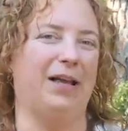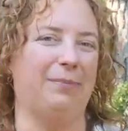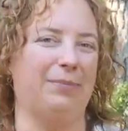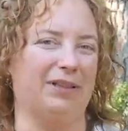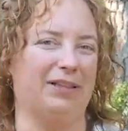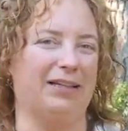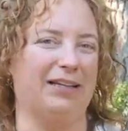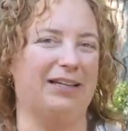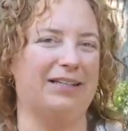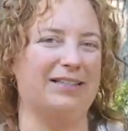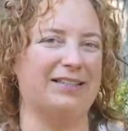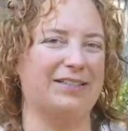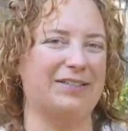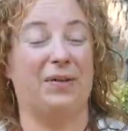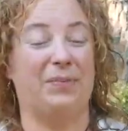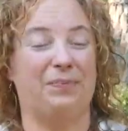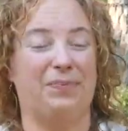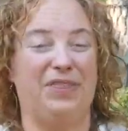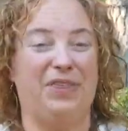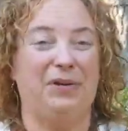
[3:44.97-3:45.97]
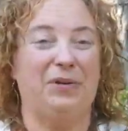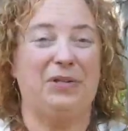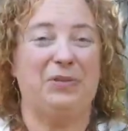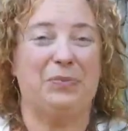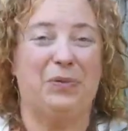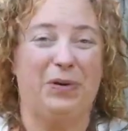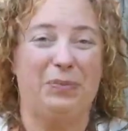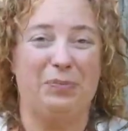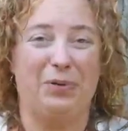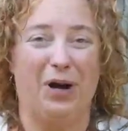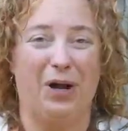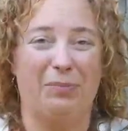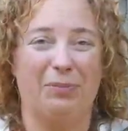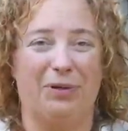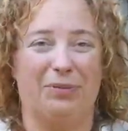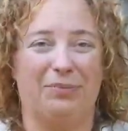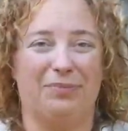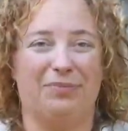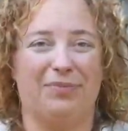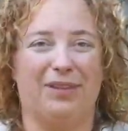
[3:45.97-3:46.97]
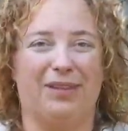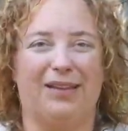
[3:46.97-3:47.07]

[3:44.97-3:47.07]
abilities. But there was one problem.